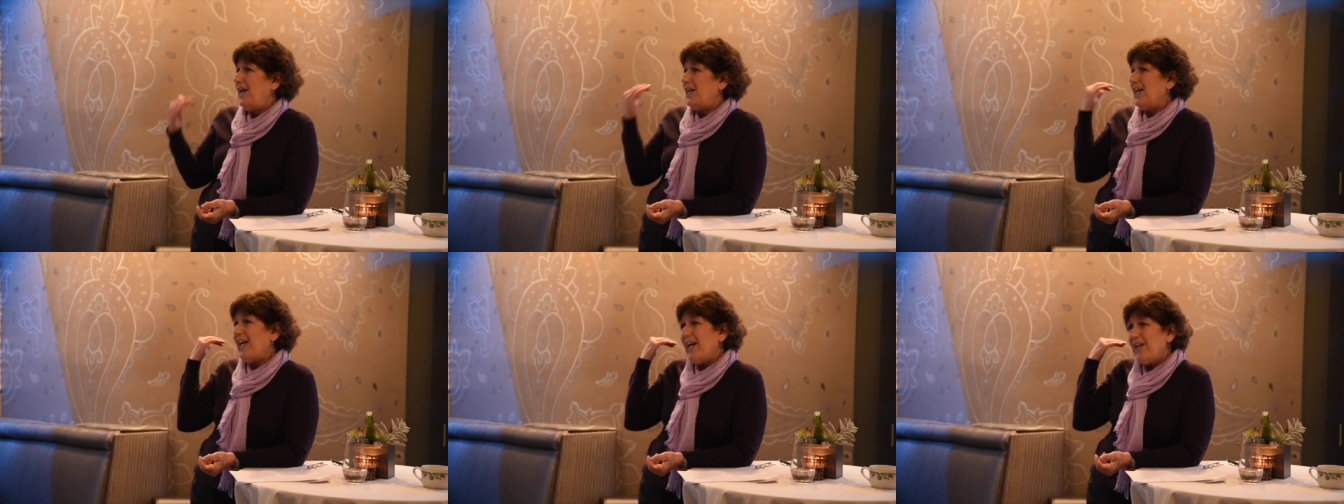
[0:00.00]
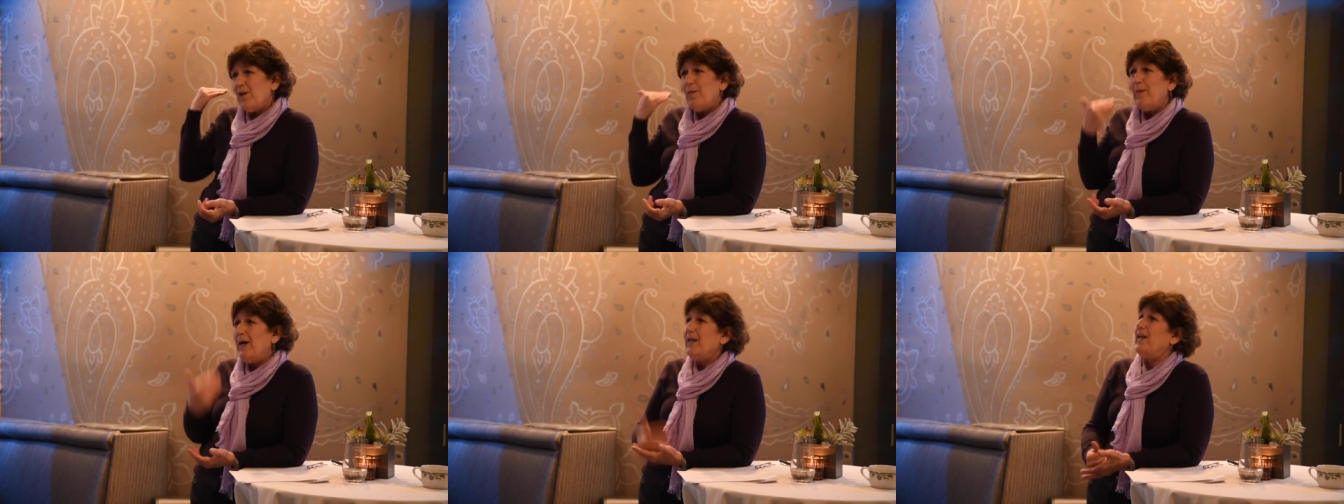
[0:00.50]
you get
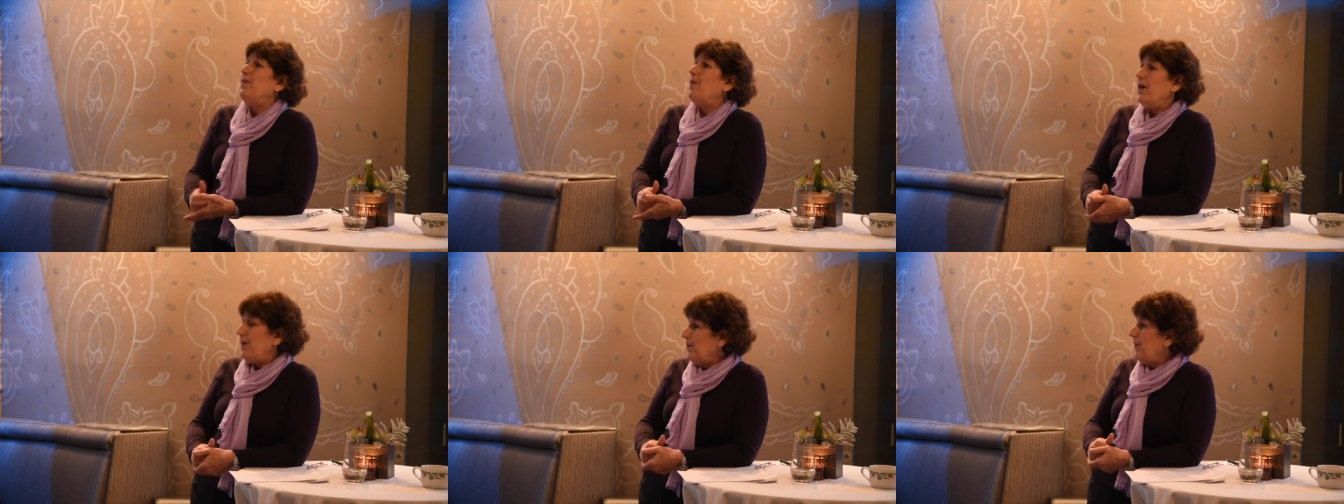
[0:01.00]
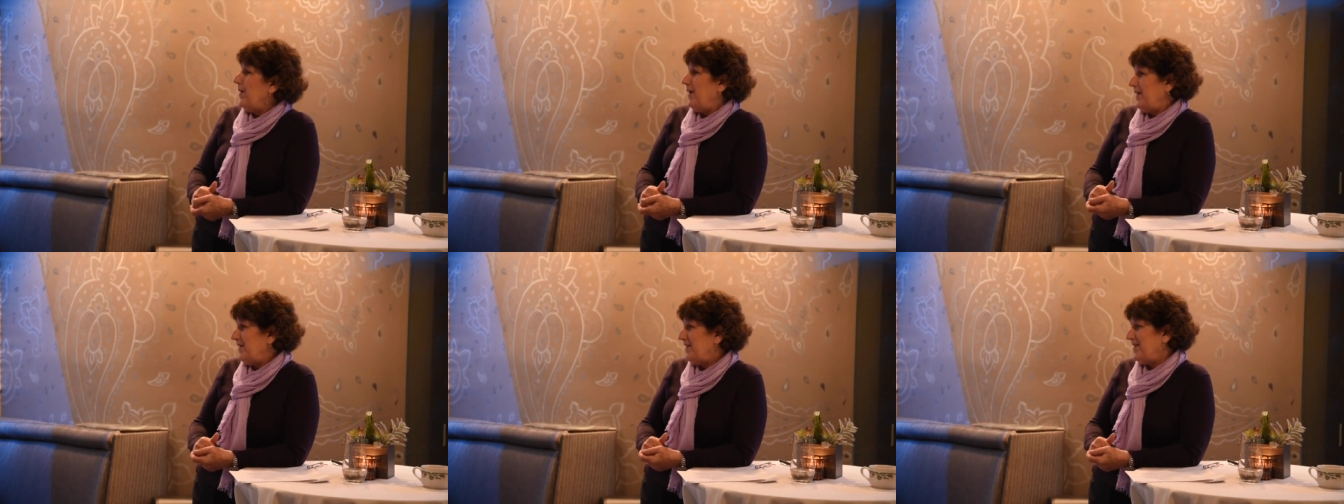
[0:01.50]
your money right
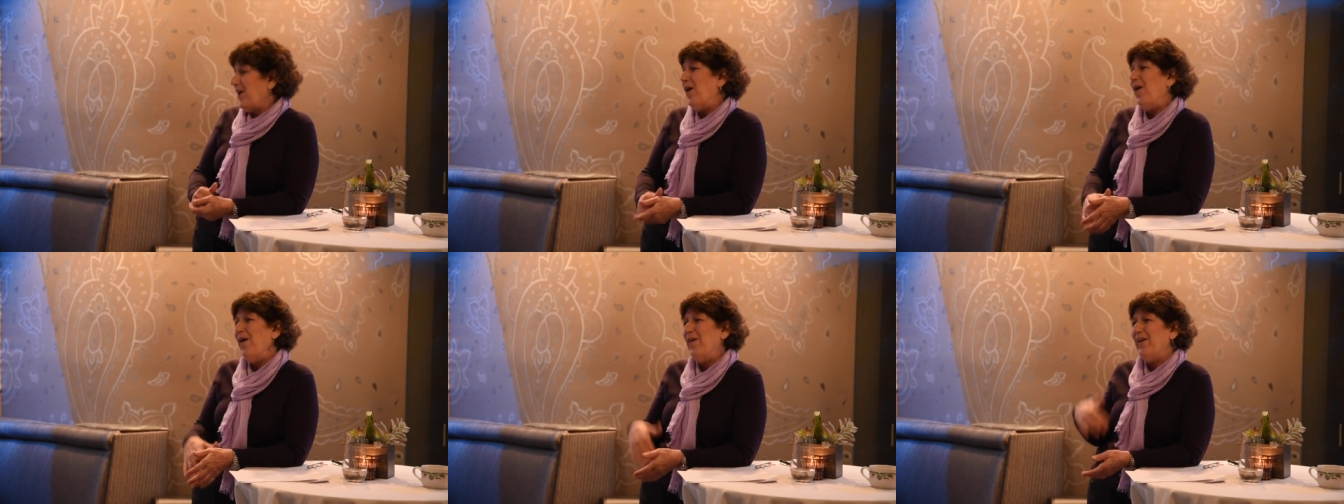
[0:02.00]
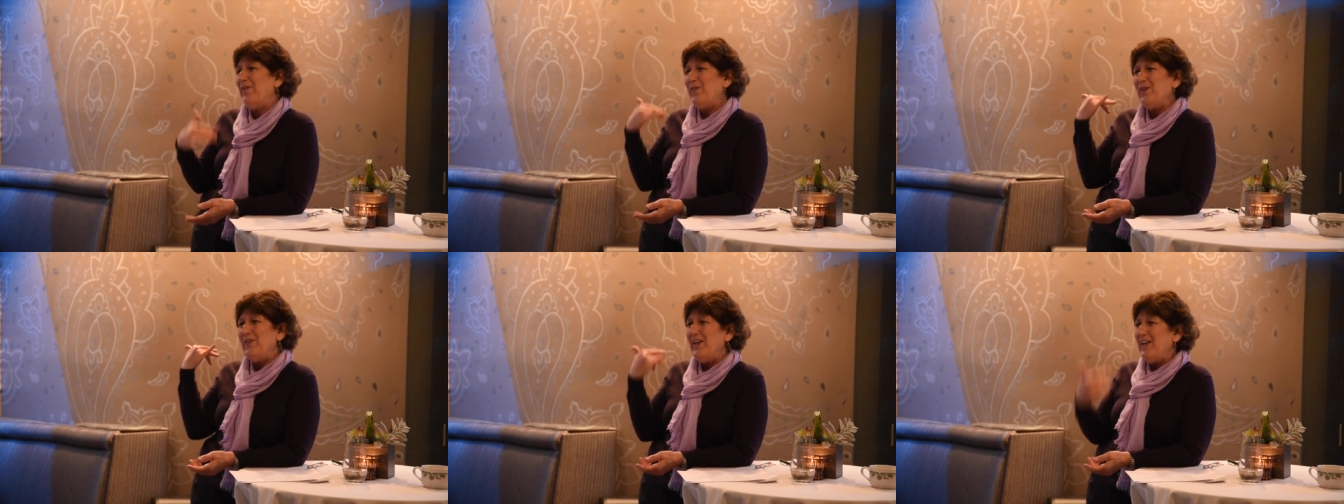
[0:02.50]
away. So
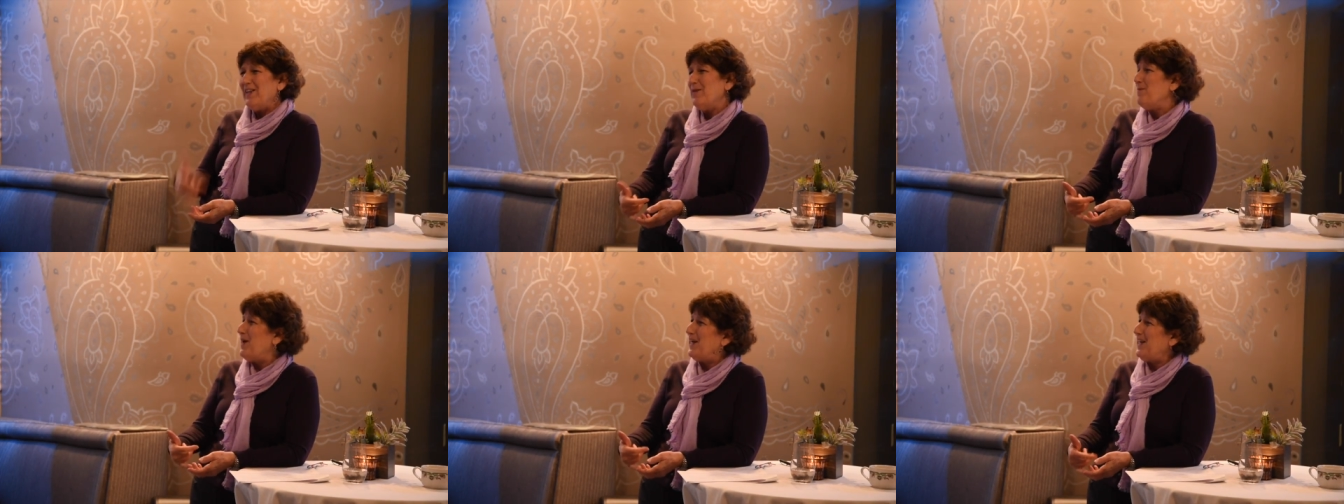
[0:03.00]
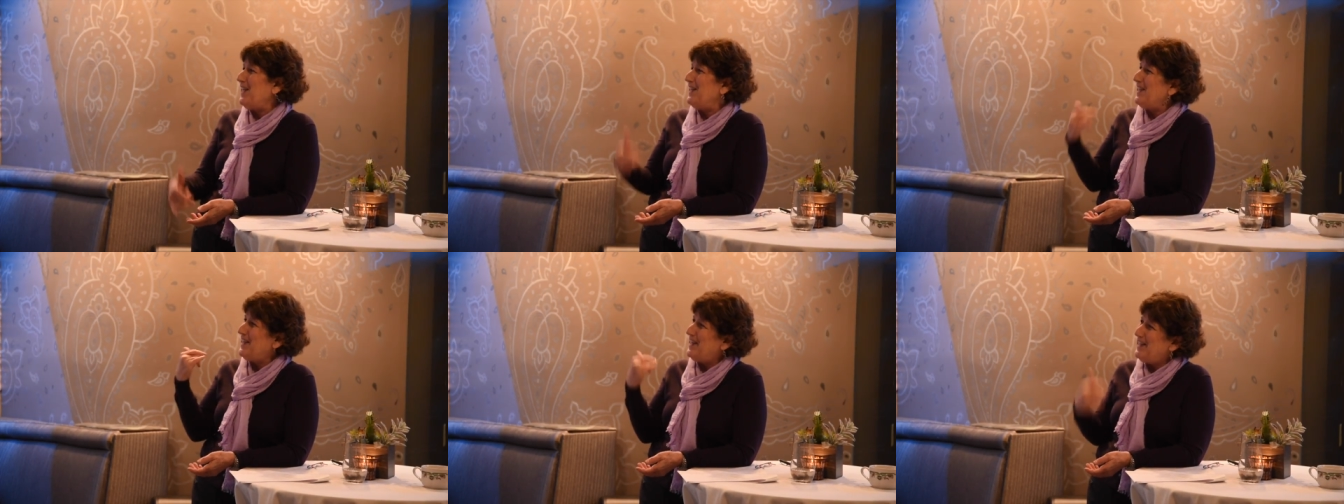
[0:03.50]
if you need the money
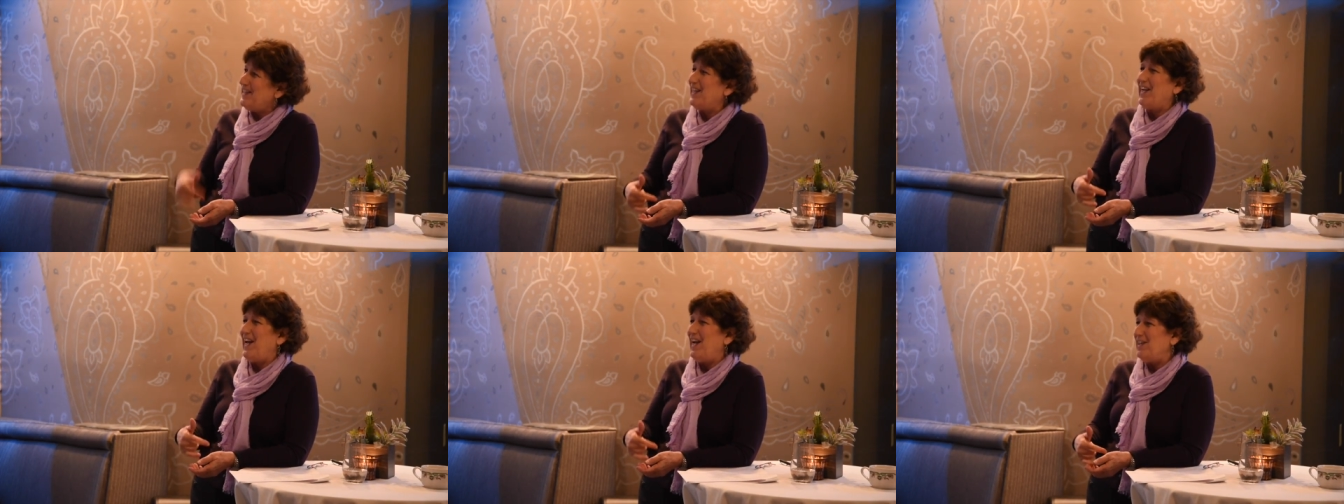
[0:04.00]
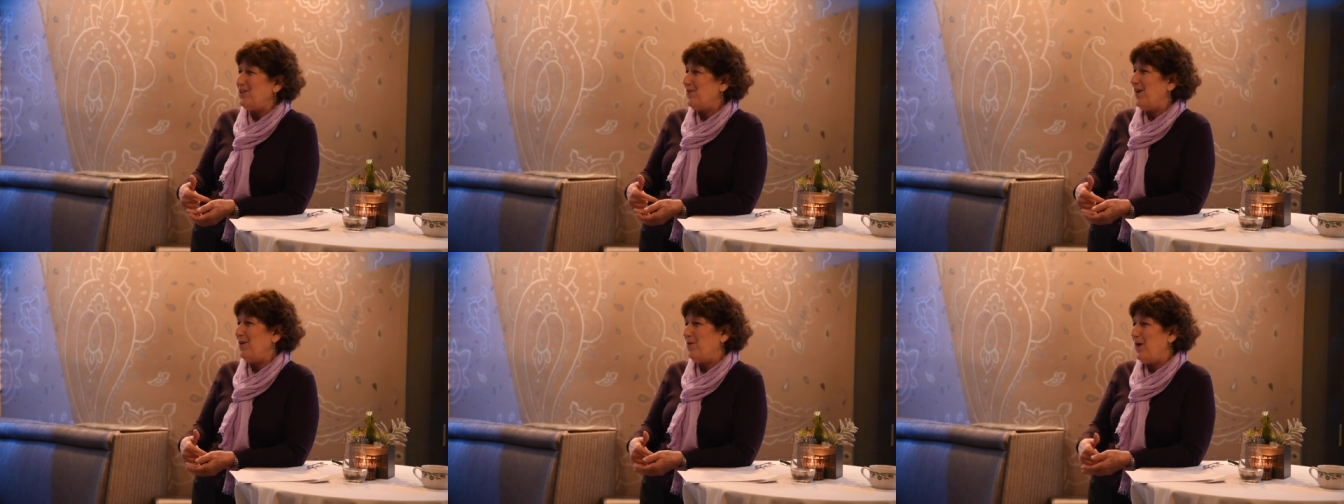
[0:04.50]
and you need the cash
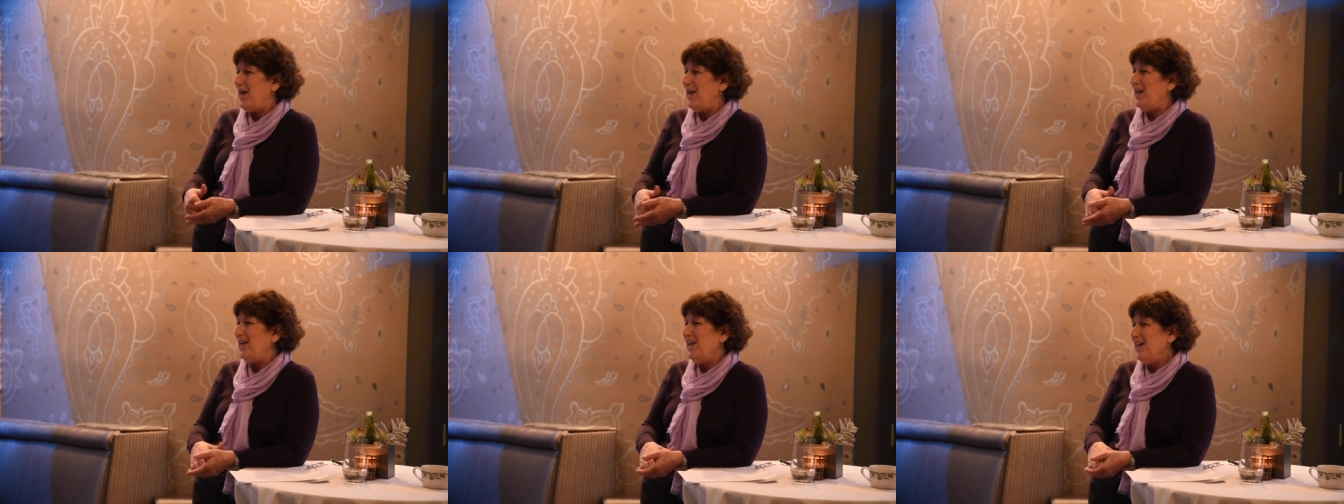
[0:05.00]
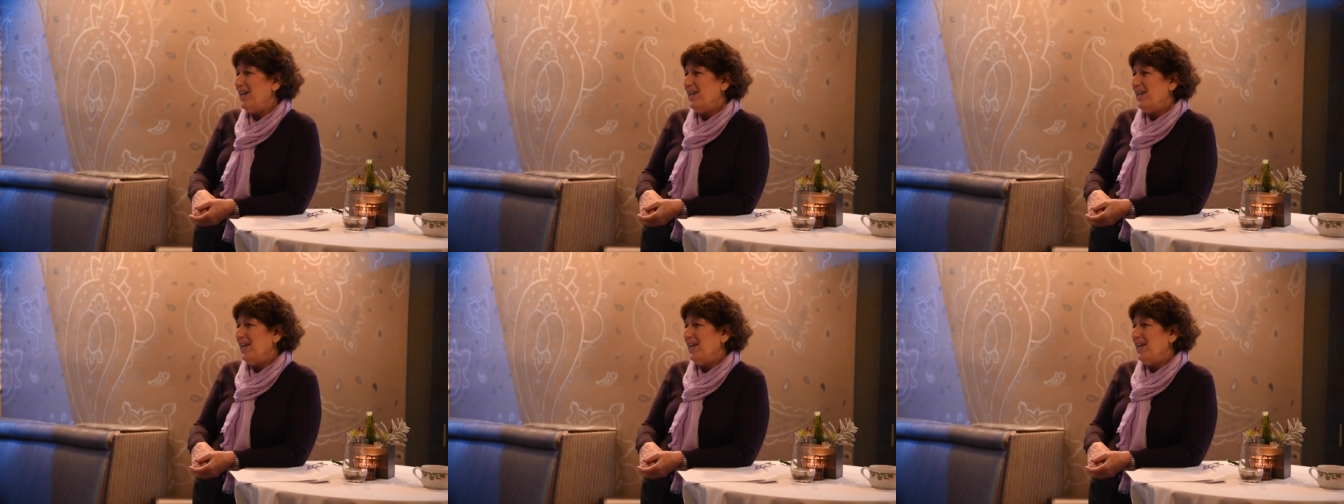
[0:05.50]
right away,